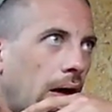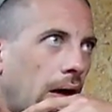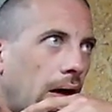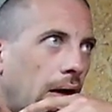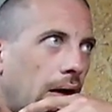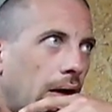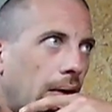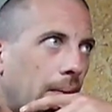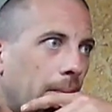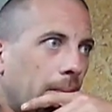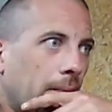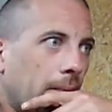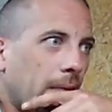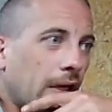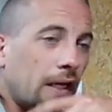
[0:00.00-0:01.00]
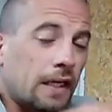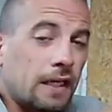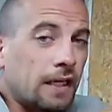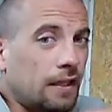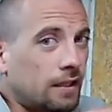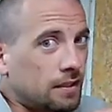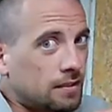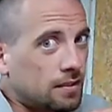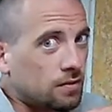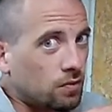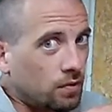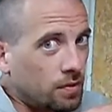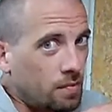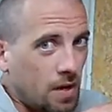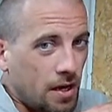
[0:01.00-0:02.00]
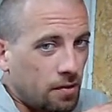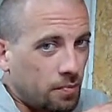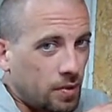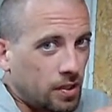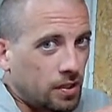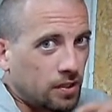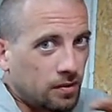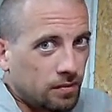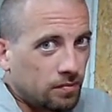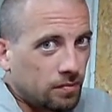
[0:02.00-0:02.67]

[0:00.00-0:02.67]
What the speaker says: and again, this is only my opinion,